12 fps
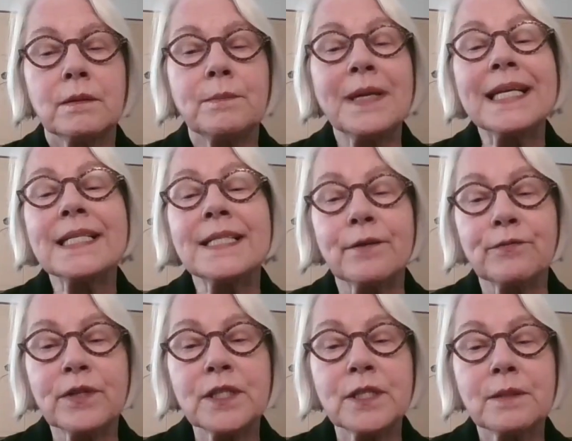being
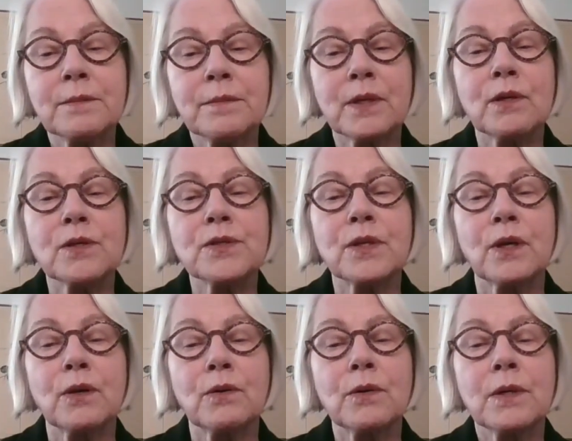different, but
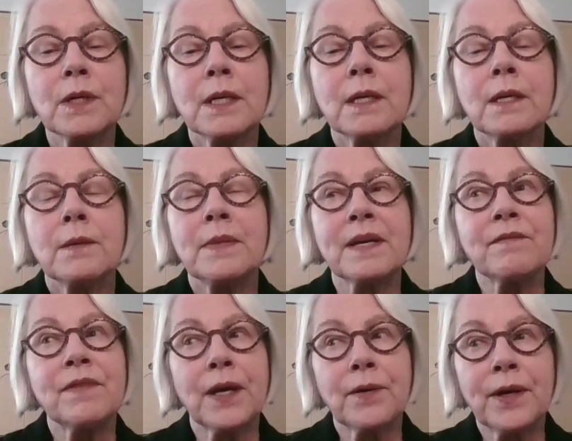also being
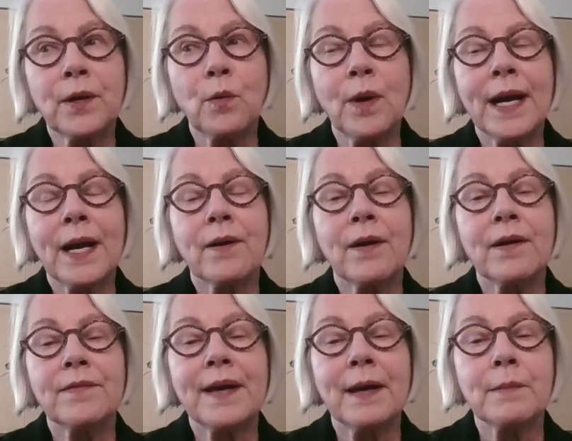very aware
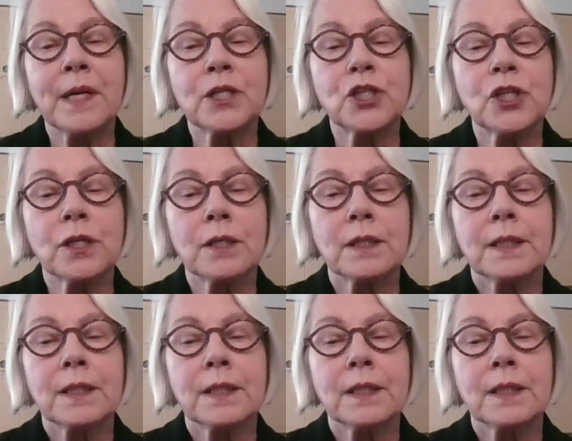of how much